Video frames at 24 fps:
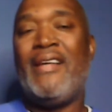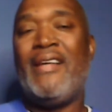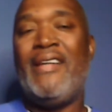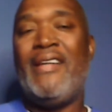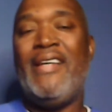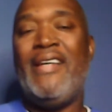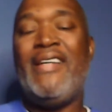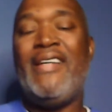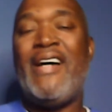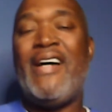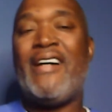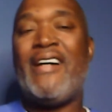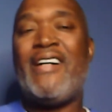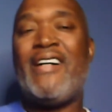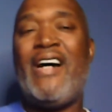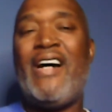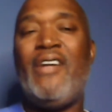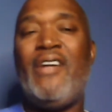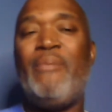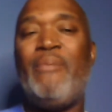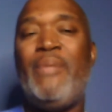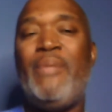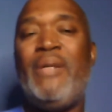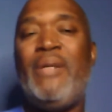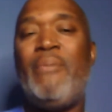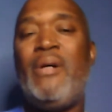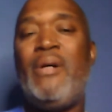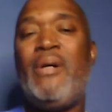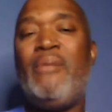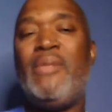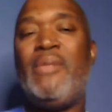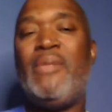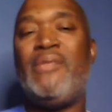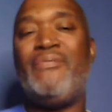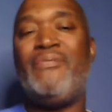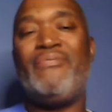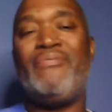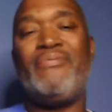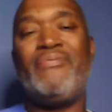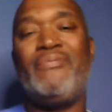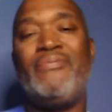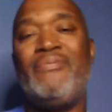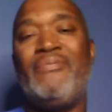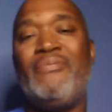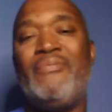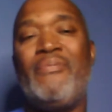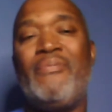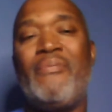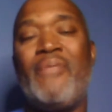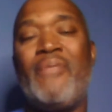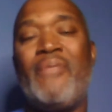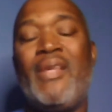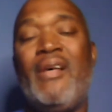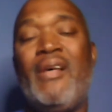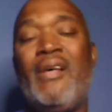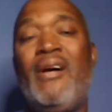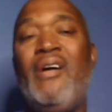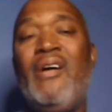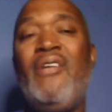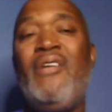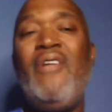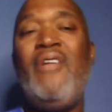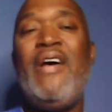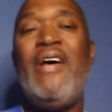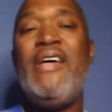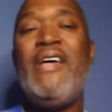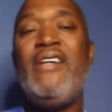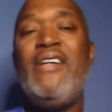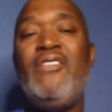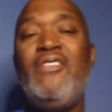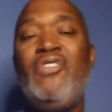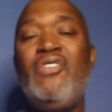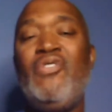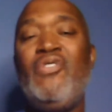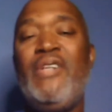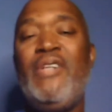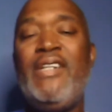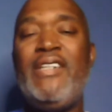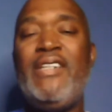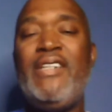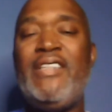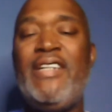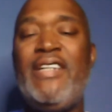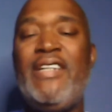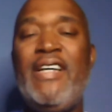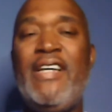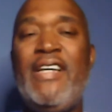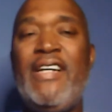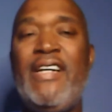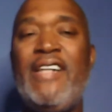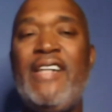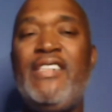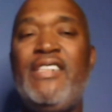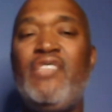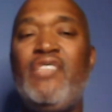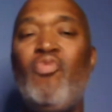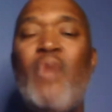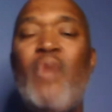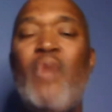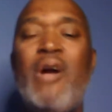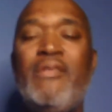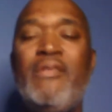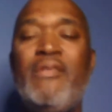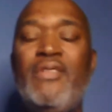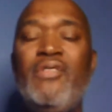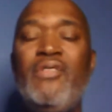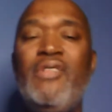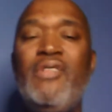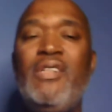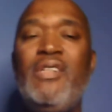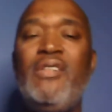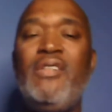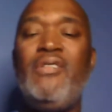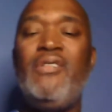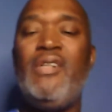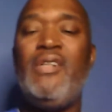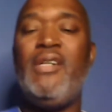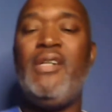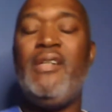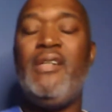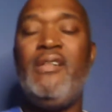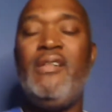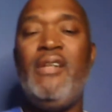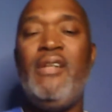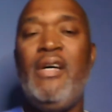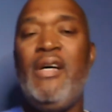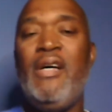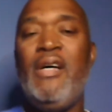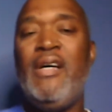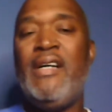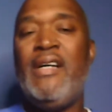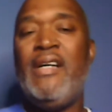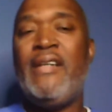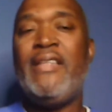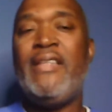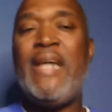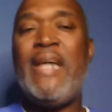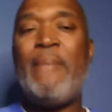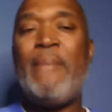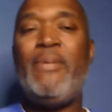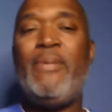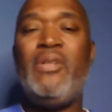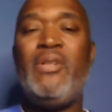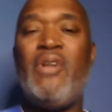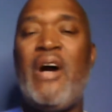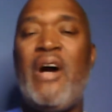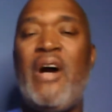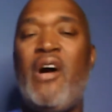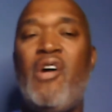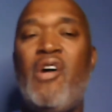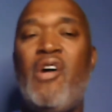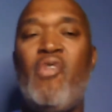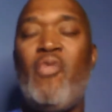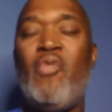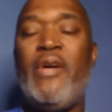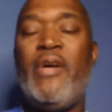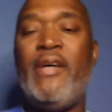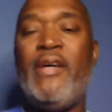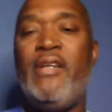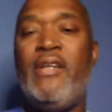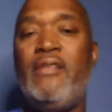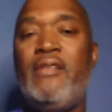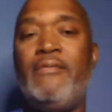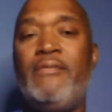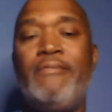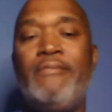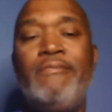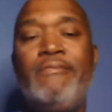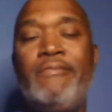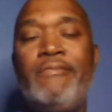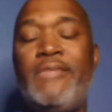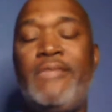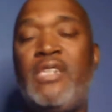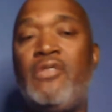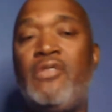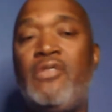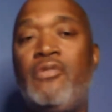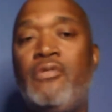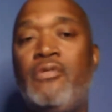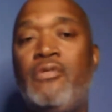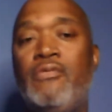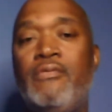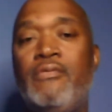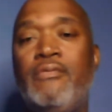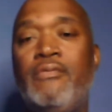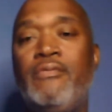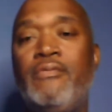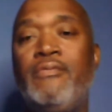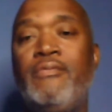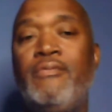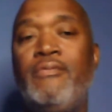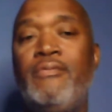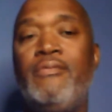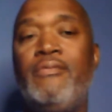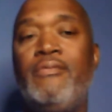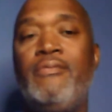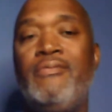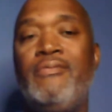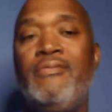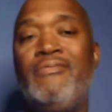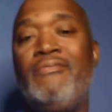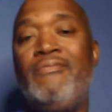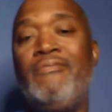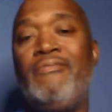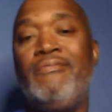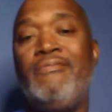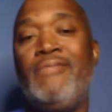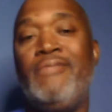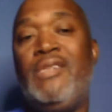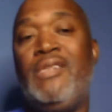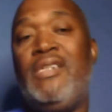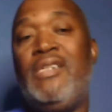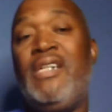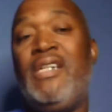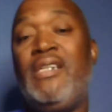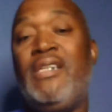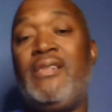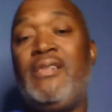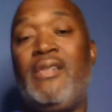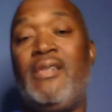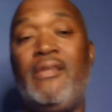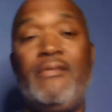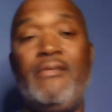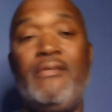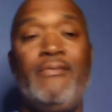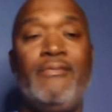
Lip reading: They got caught up in the moment. Oh, I ain't do anything. I just walked through the darn Capitol hallway. Dude, you did something.